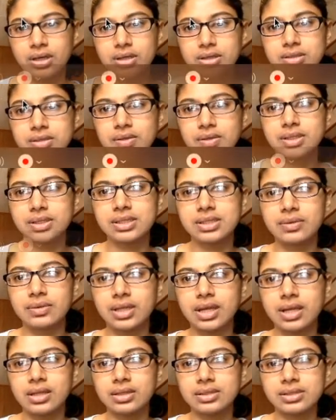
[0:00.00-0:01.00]
So let's see what
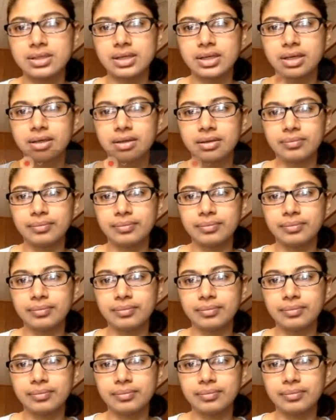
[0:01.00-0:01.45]
that looks like.